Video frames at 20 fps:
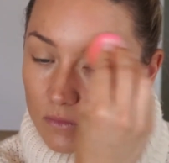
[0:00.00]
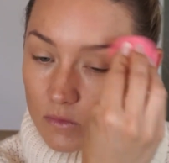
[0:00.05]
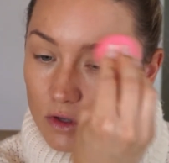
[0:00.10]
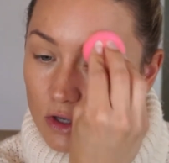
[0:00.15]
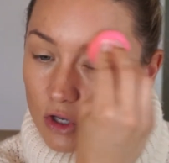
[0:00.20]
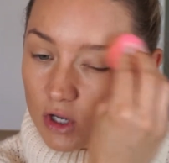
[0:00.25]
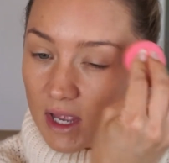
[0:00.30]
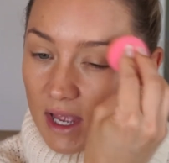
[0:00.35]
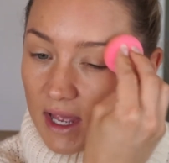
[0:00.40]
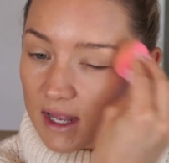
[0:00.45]

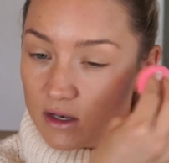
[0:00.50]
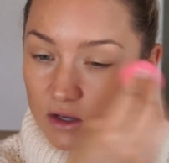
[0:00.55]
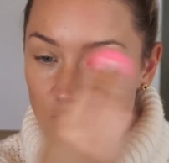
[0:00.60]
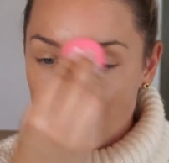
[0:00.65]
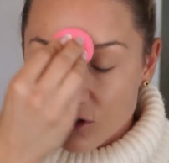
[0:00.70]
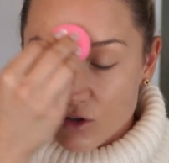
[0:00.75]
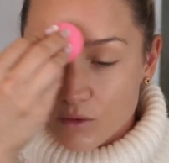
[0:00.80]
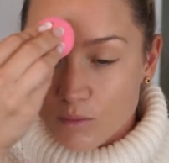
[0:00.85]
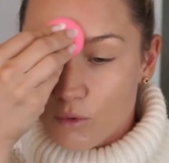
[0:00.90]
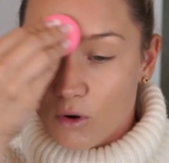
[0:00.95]
You can
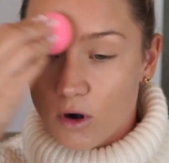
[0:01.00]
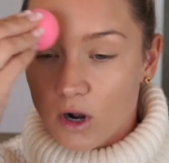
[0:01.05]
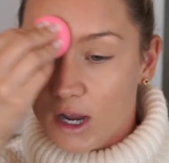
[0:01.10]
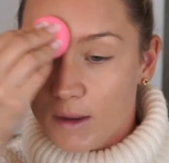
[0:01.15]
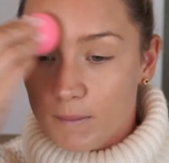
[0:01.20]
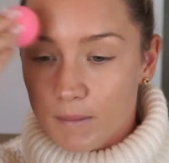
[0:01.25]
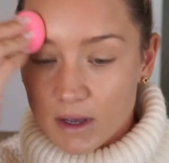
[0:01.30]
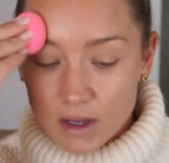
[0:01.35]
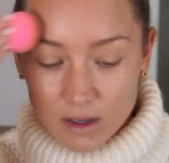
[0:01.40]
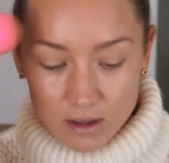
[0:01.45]
use a
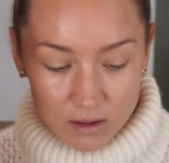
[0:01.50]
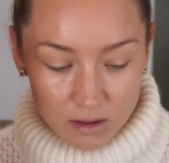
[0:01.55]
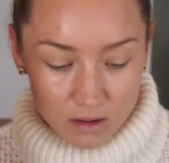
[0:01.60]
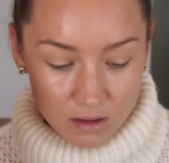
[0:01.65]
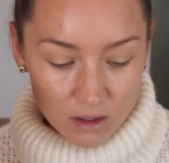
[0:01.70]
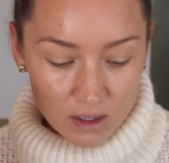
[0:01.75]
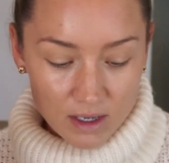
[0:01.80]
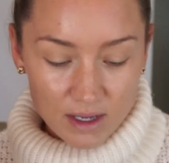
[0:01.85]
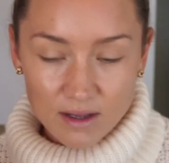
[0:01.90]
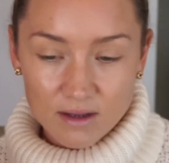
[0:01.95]
primer.
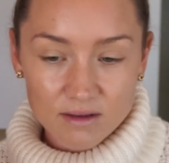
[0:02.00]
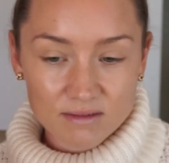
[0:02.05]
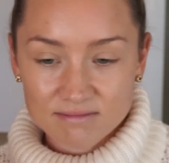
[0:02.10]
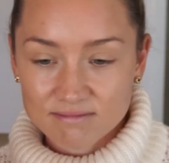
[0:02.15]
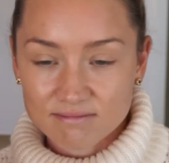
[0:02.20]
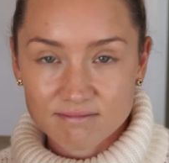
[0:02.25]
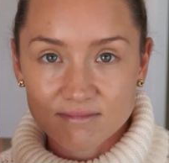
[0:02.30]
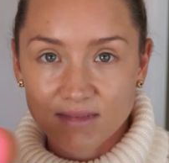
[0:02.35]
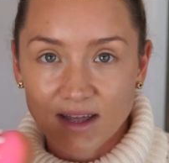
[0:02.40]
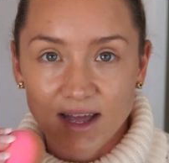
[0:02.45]
I
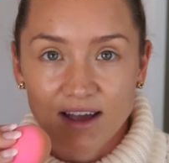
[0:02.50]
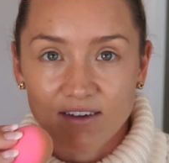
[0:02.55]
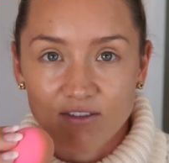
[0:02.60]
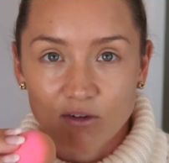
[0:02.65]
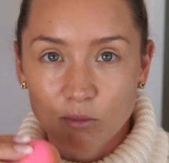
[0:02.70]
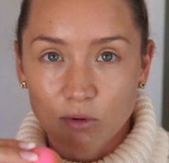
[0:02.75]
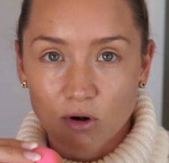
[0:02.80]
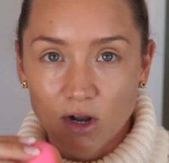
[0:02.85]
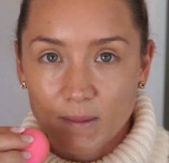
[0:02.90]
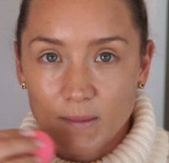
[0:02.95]
have
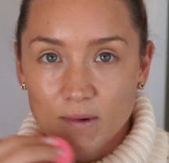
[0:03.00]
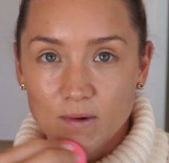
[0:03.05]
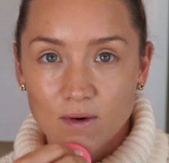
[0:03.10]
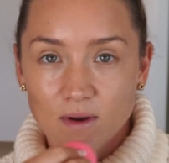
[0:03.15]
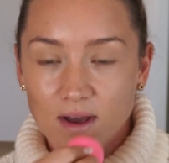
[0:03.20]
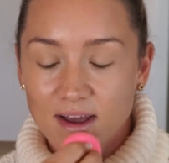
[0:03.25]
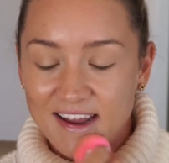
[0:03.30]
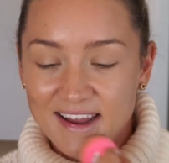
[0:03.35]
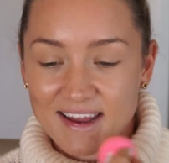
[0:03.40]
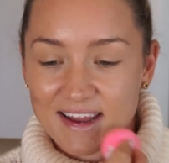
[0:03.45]
a primer
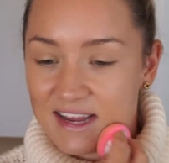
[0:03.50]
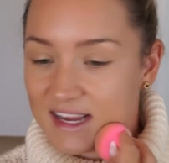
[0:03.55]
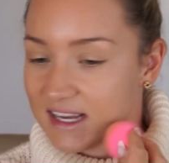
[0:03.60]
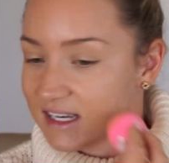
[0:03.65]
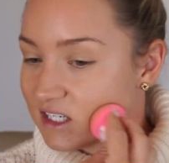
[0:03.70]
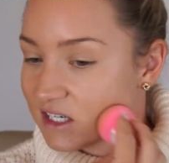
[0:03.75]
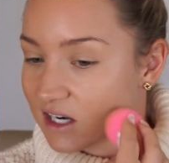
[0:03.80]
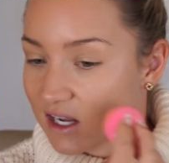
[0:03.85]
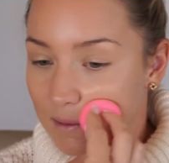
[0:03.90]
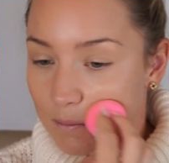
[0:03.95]
right here.
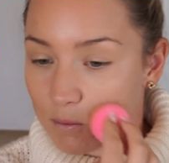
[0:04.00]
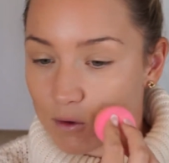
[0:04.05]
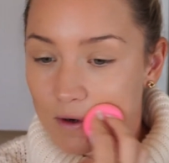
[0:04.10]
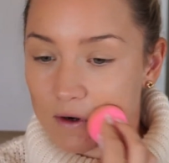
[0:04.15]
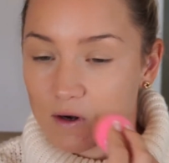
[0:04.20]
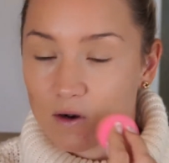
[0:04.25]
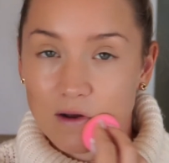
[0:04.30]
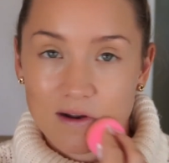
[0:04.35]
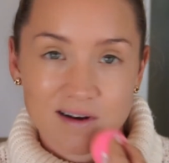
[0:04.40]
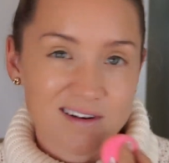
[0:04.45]
Did I put
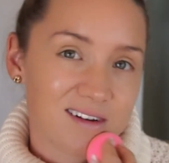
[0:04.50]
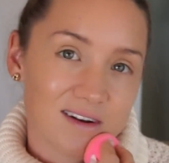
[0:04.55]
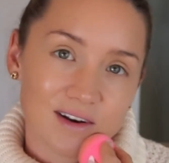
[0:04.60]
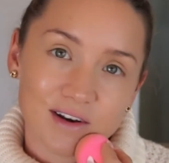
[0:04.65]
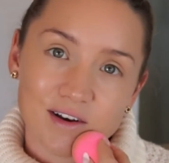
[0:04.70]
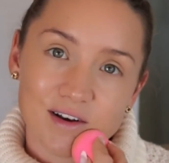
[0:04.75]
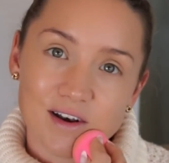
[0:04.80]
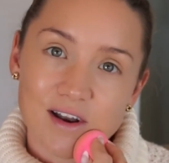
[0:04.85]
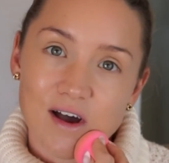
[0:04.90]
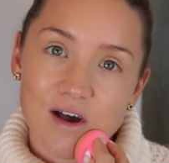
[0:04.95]
it on?
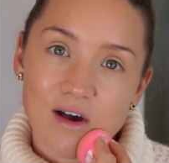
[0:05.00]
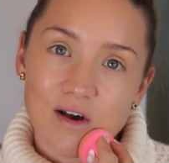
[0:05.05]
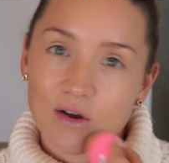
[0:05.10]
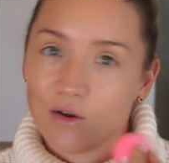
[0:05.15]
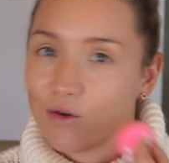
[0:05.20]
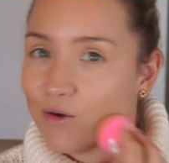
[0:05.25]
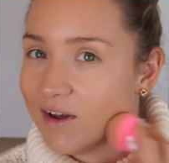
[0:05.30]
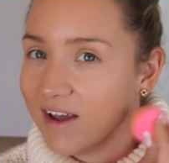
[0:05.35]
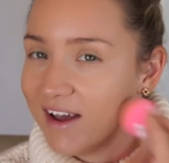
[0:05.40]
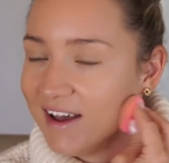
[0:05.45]
No.